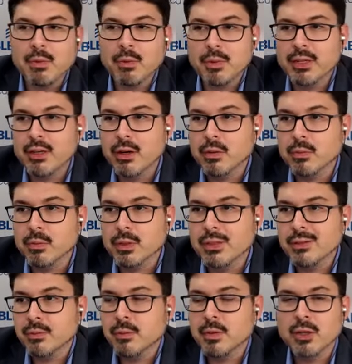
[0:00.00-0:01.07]
but we don't we
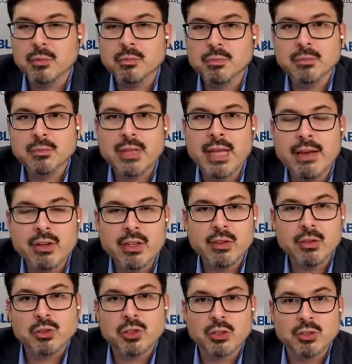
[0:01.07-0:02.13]
don't, we don't have any
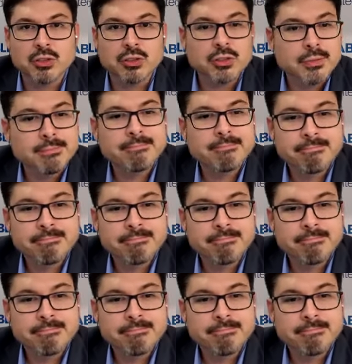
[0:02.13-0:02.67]
of those charges.